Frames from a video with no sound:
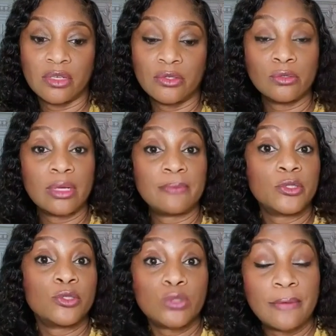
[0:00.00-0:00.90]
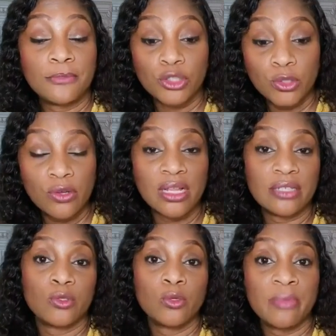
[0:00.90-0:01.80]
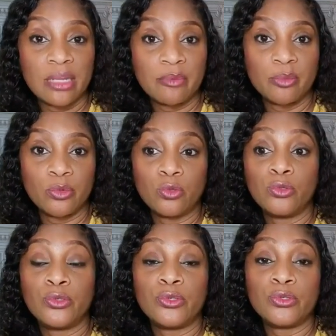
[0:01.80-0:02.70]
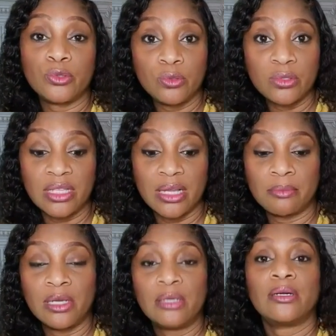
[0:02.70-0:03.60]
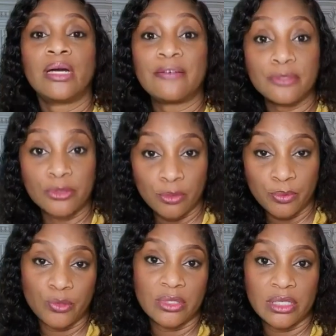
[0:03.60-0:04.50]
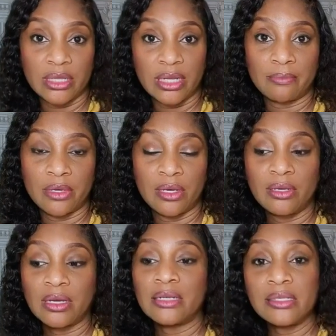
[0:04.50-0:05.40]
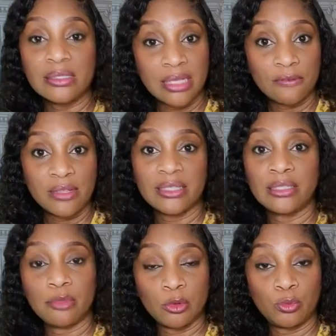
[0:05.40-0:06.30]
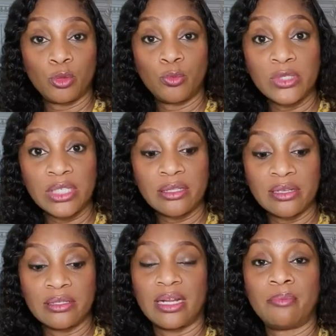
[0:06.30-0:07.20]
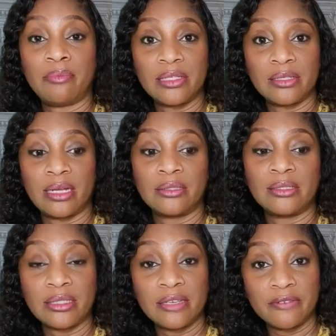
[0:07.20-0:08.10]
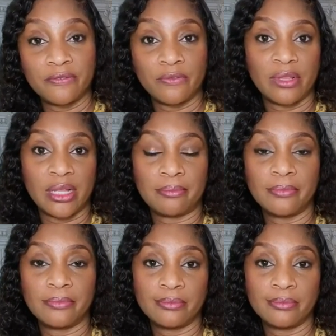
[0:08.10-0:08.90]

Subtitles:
So I'm sure that so many people who used to use them have stopped using them. At least now they are seeing people promoting things that are better and safer for them.